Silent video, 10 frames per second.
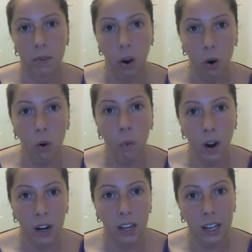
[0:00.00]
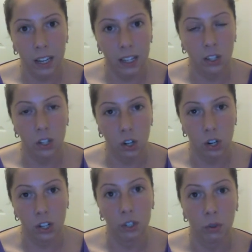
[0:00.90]
Know what it is that you're
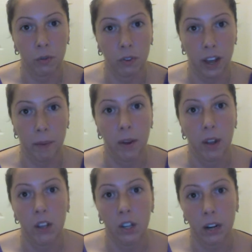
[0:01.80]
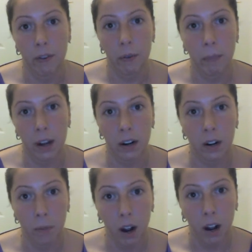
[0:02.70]
going to do for them. You're going to have a
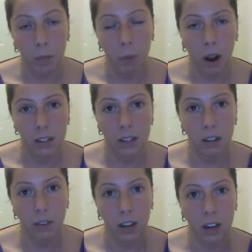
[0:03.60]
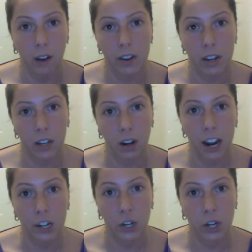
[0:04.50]
better, more positive, and confident
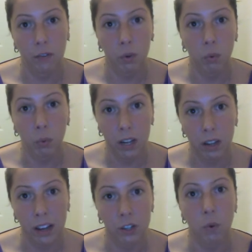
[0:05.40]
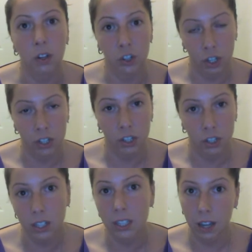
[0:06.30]
interaction if you realize you are just as
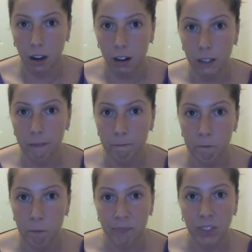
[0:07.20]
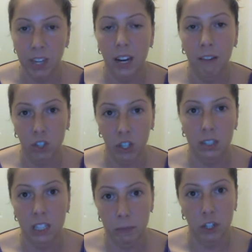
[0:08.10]
good as they are and have just
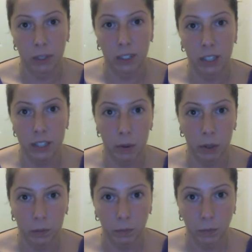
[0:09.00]
as much to bring to the table.